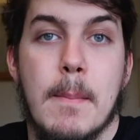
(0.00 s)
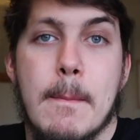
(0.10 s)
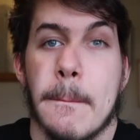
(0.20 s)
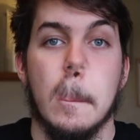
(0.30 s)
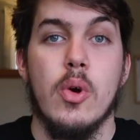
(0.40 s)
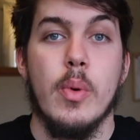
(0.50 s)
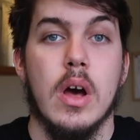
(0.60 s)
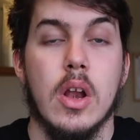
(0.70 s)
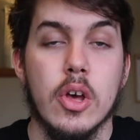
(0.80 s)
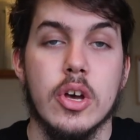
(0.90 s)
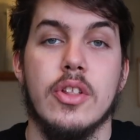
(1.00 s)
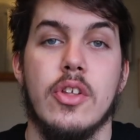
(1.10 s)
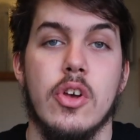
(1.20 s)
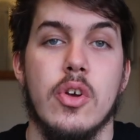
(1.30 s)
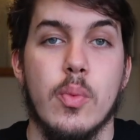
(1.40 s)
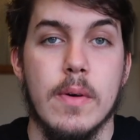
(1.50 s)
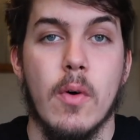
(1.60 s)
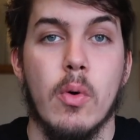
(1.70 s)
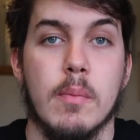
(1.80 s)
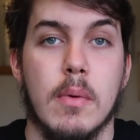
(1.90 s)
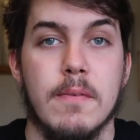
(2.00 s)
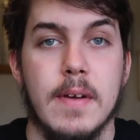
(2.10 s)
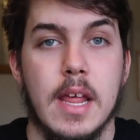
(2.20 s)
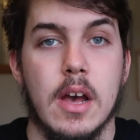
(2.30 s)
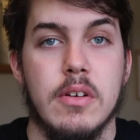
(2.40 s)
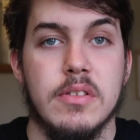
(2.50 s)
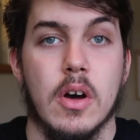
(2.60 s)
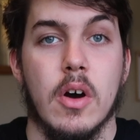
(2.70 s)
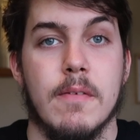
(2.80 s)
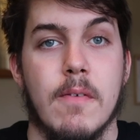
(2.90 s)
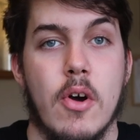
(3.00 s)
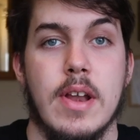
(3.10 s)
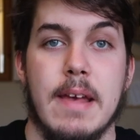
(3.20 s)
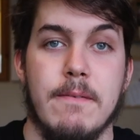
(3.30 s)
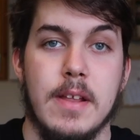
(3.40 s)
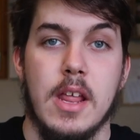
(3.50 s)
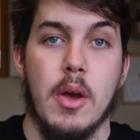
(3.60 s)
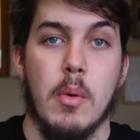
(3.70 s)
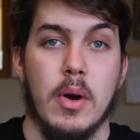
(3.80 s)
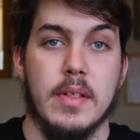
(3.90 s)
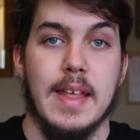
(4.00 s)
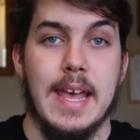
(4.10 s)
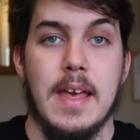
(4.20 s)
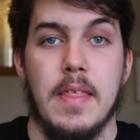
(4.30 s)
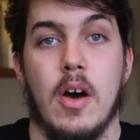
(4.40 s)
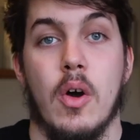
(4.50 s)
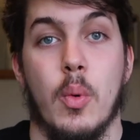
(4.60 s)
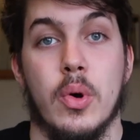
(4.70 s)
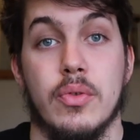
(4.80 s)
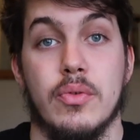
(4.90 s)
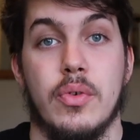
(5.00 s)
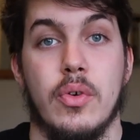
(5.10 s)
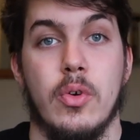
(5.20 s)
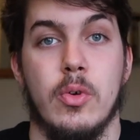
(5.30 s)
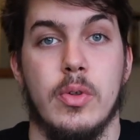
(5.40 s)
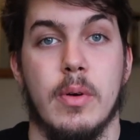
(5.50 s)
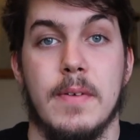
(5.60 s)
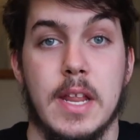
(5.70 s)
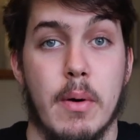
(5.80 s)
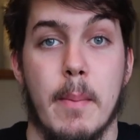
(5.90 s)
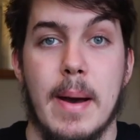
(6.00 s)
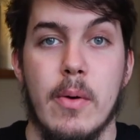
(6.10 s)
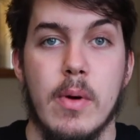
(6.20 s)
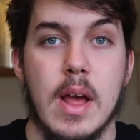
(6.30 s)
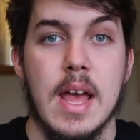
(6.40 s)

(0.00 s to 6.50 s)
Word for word: So like I do with all of my videos, I find a video idea that I want to do a video about,